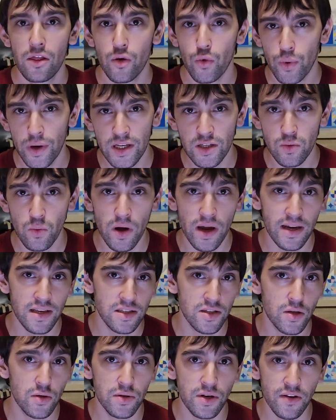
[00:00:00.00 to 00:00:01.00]
The reason why it's
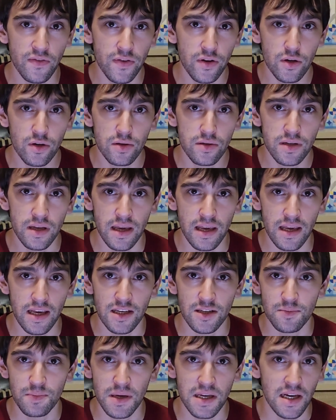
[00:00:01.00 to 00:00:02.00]
so difficult
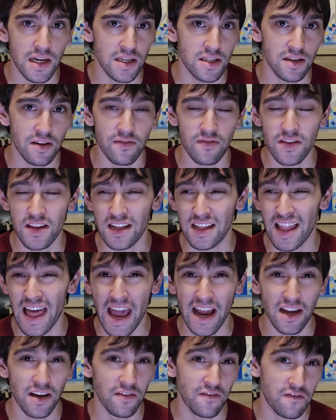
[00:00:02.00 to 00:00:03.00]
is because of the
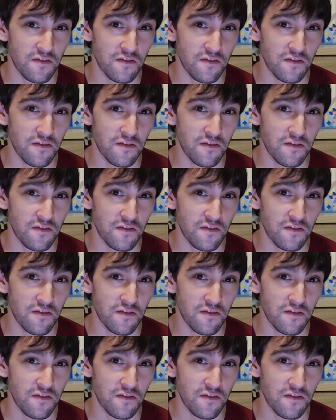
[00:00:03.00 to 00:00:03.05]
lack of